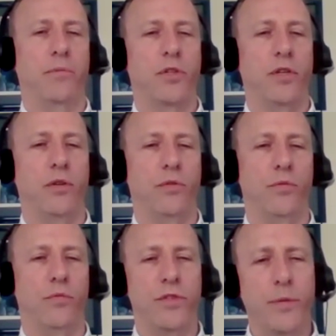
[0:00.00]
So
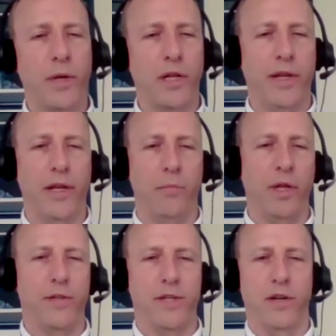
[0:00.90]
you typically in a
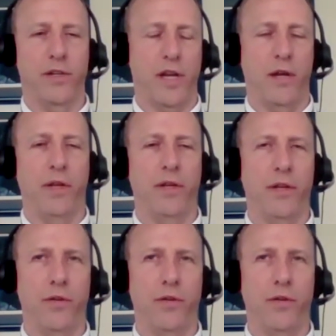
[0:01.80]
military assignment,